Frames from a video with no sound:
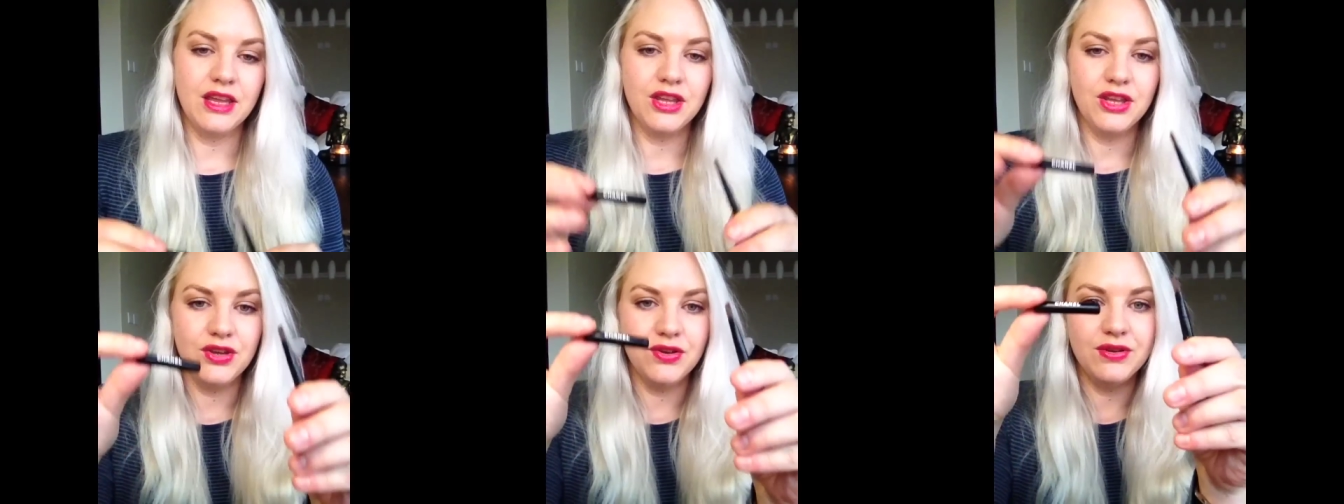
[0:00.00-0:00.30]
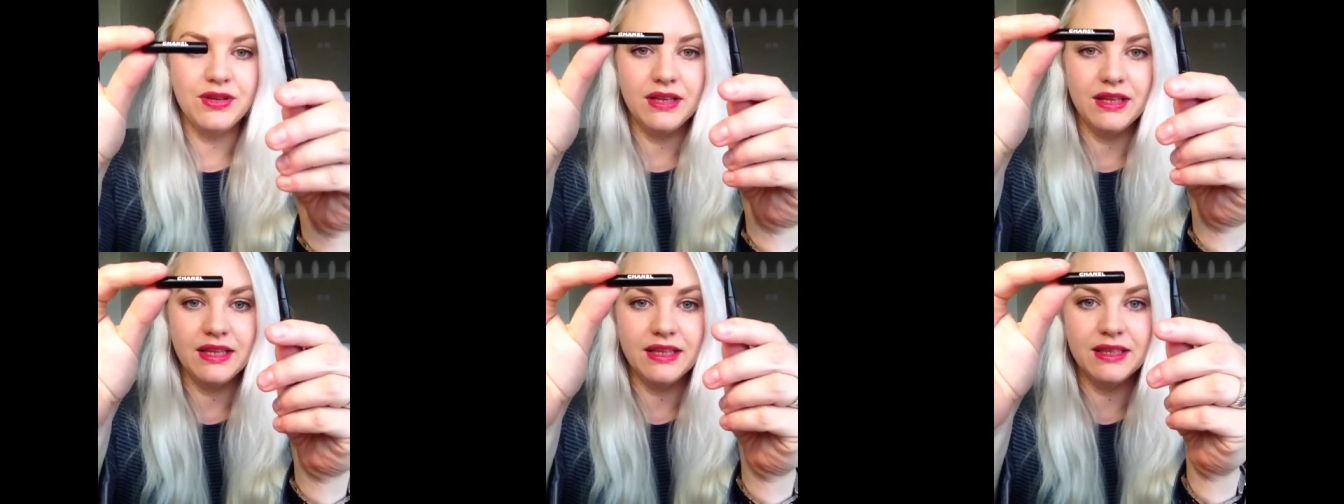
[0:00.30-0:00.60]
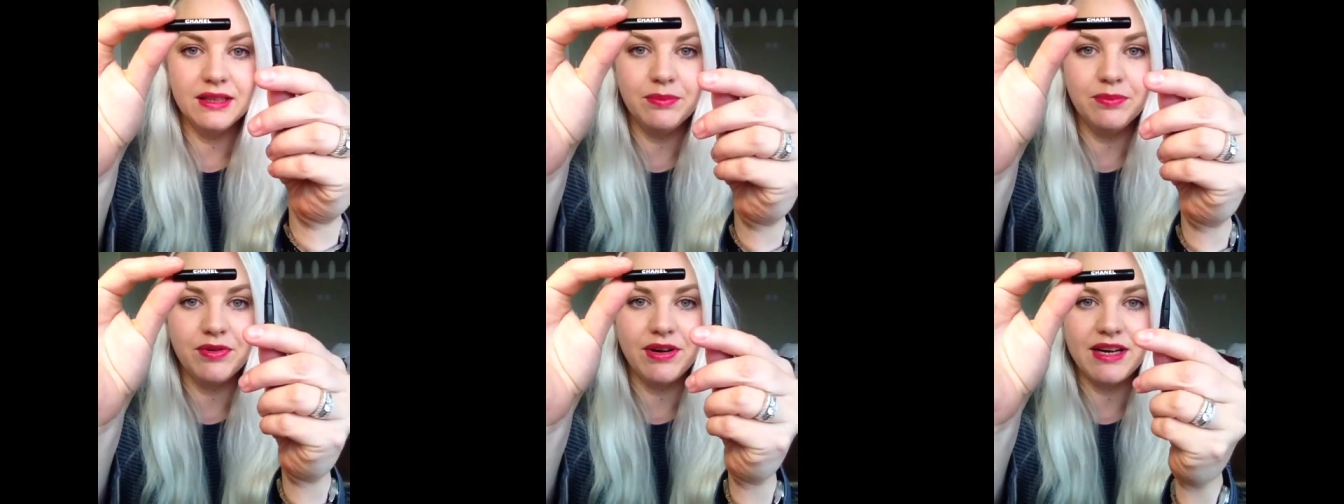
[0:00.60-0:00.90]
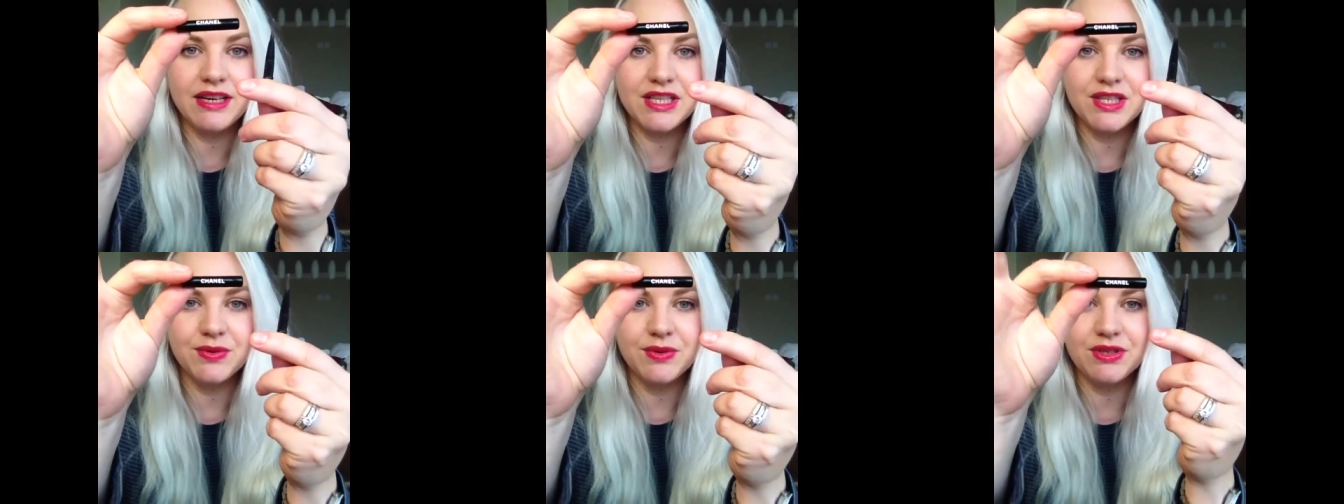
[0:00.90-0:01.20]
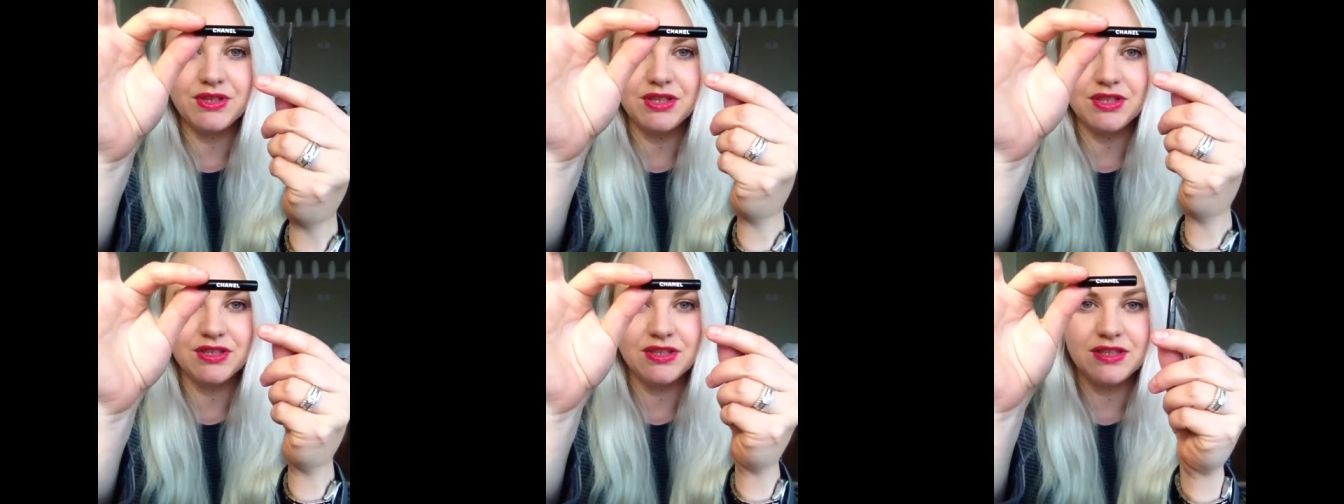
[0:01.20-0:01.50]
cute little brush,
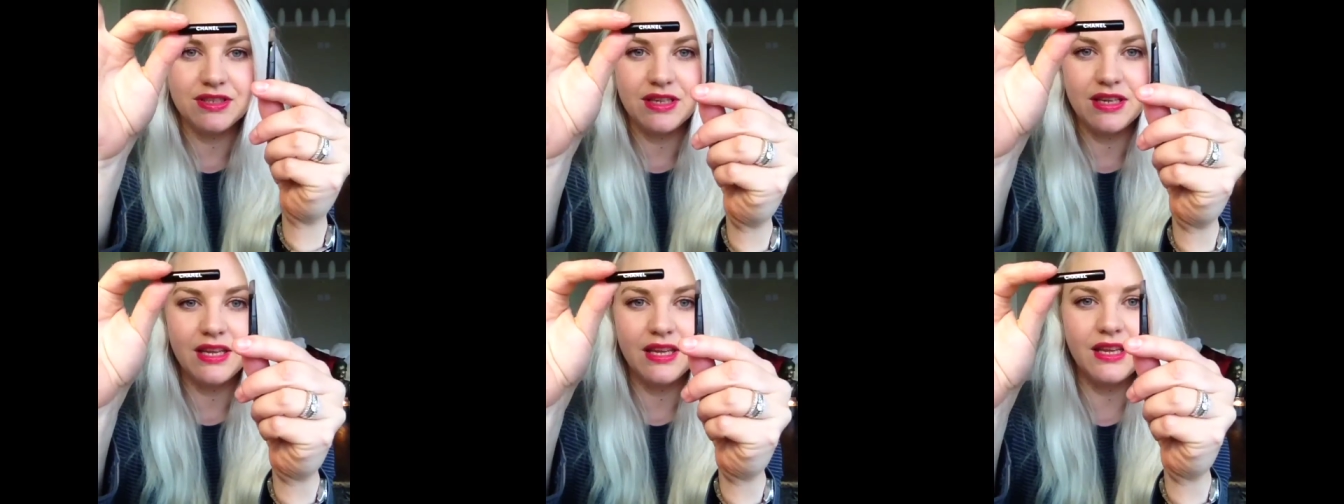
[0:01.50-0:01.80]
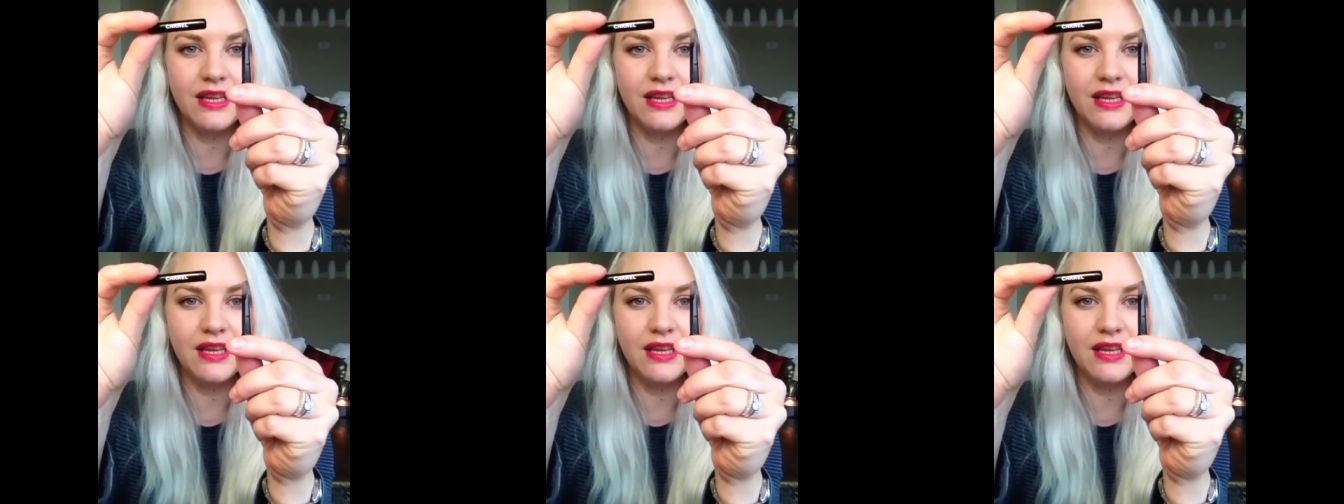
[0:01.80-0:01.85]
which is